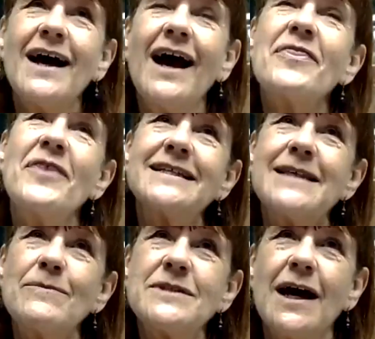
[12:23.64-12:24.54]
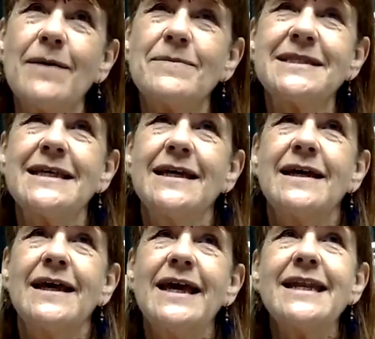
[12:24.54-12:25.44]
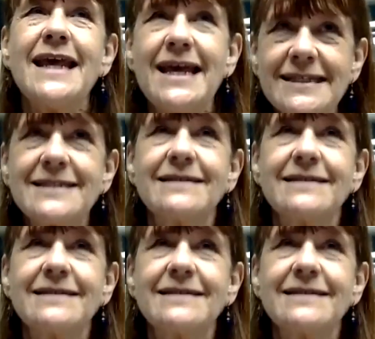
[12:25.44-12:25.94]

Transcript: i think sometimes it is